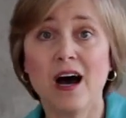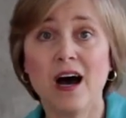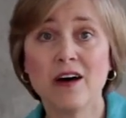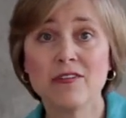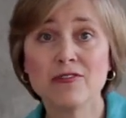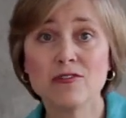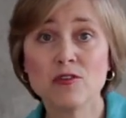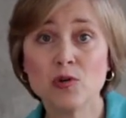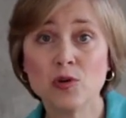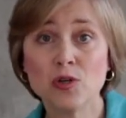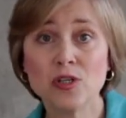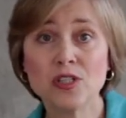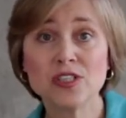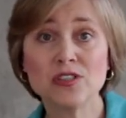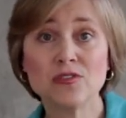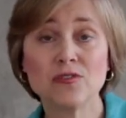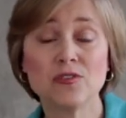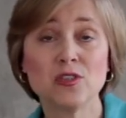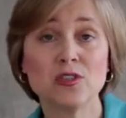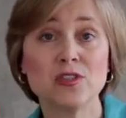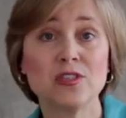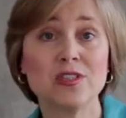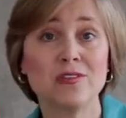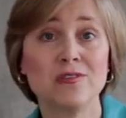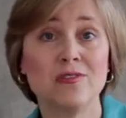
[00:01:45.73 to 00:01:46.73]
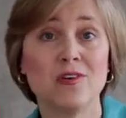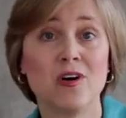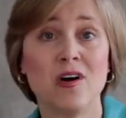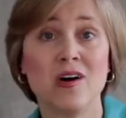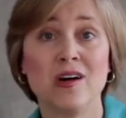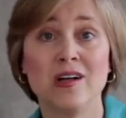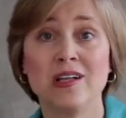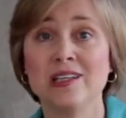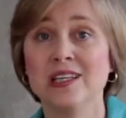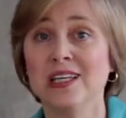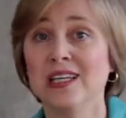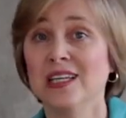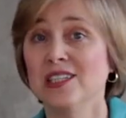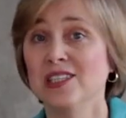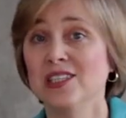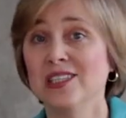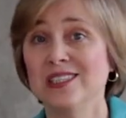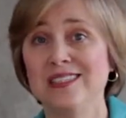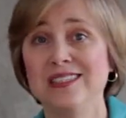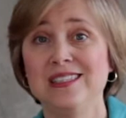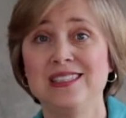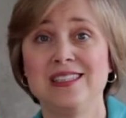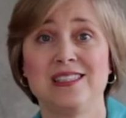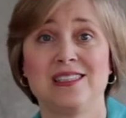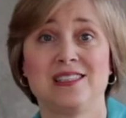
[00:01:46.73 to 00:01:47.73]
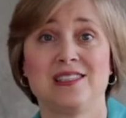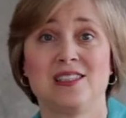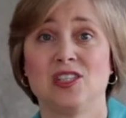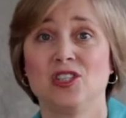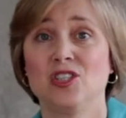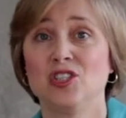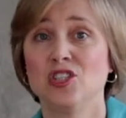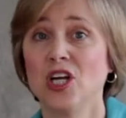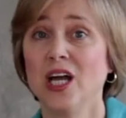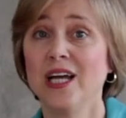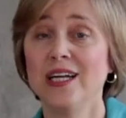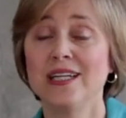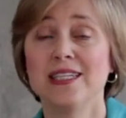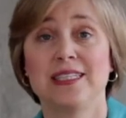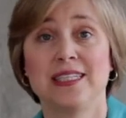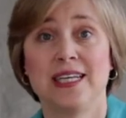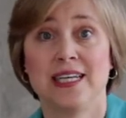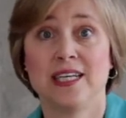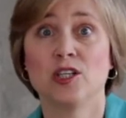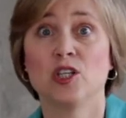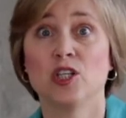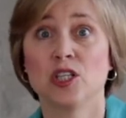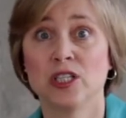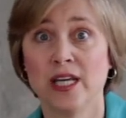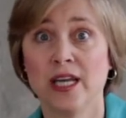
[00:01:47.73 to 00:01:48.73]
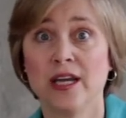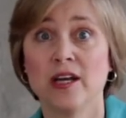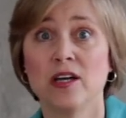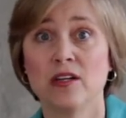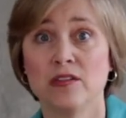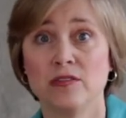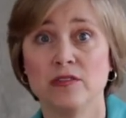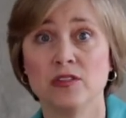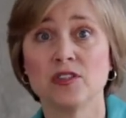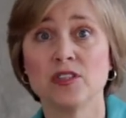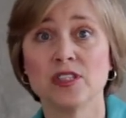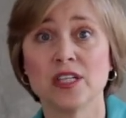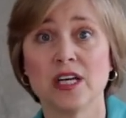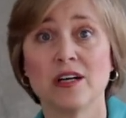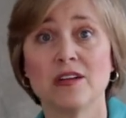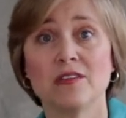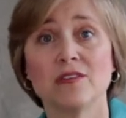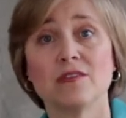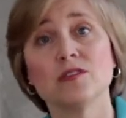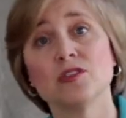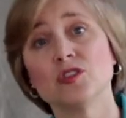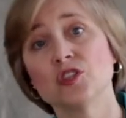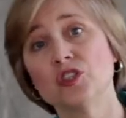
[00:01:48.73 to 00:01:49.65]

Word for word: Of course, first of all, just try to take good care of yourself.